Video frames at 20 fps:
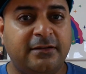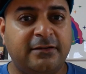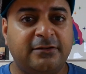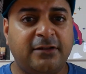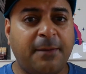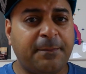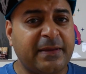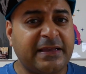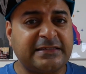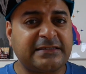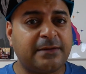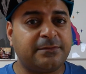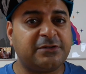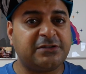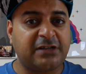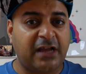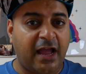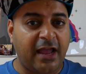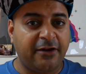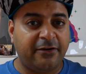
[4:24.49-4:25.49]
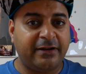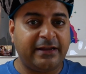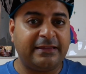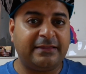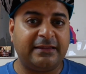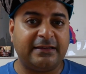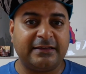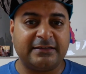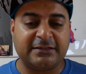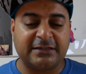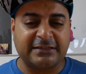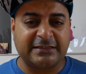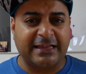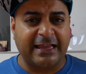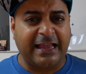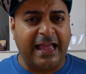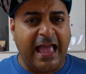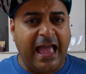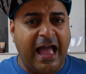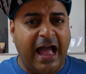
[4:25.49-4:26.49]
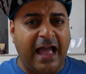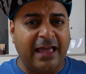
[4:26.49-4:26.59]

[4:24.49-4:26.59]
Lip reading: Not because I'm shy or anything, it's just like,